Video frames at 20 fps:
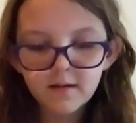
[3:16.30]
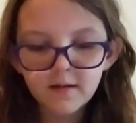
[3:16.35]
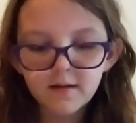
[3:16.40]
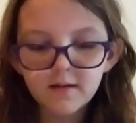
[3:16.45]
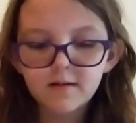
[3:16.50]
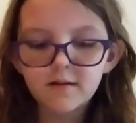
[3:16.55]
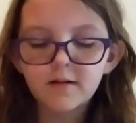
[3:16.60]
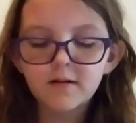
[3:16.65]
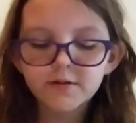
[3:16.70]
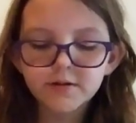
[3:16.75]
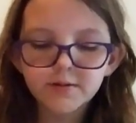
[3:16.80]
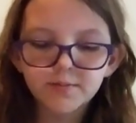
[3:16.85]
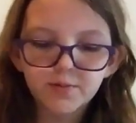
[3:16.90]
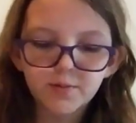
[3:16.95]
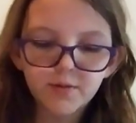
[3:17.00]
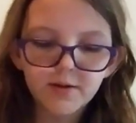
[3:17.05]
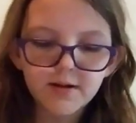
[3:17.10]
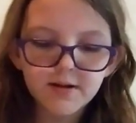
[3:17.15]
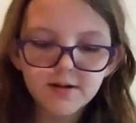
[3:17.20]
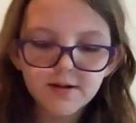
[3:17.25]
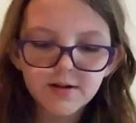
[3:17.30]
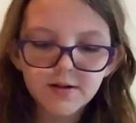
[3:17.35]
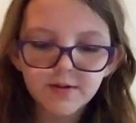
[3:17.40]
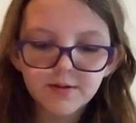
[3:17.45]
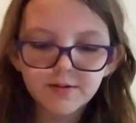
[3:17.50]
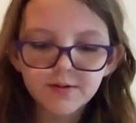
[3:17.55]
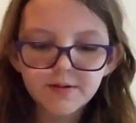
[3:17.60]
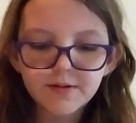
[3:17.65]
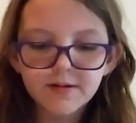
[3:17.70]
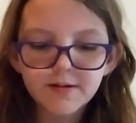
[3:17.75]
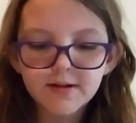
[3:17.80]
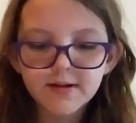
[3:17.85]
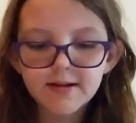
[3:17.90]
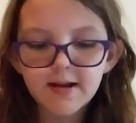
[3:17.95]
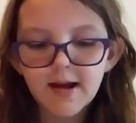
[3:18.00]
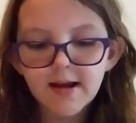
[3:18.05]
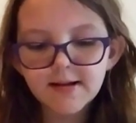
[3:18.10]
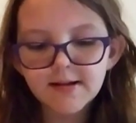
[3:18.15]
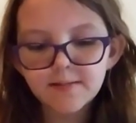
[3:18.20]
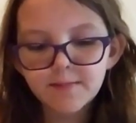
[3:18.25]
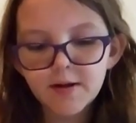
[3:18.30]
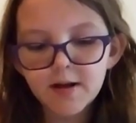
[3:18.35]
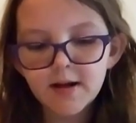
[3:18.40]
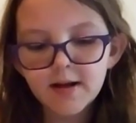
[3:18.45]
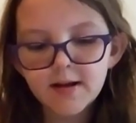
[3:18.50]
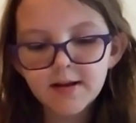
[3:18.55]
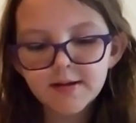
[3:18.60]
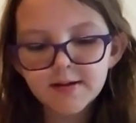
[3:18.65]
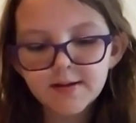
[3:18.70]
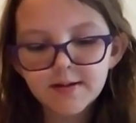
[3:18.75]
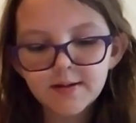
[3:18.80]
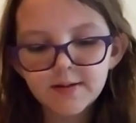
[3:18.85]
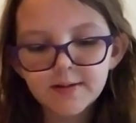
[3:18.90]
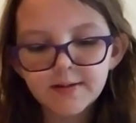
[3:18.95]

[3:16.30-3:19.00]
and on the point too. This takes a minute, so